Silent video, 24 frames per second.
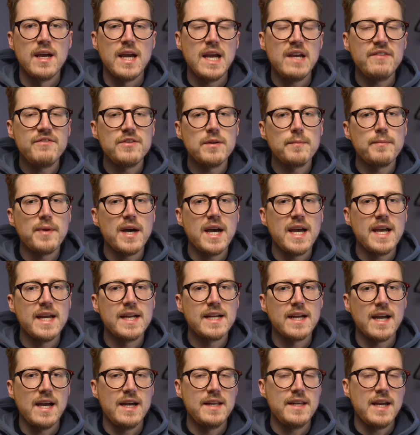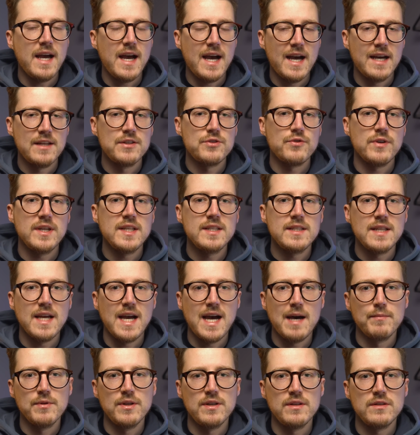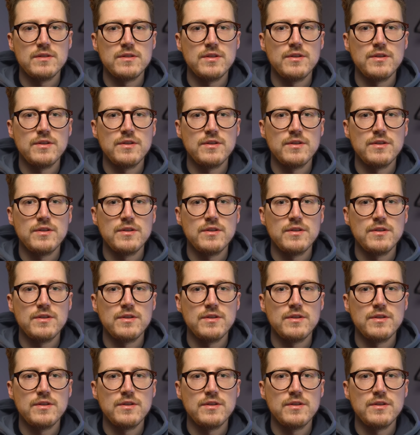if you're buying an Android tablet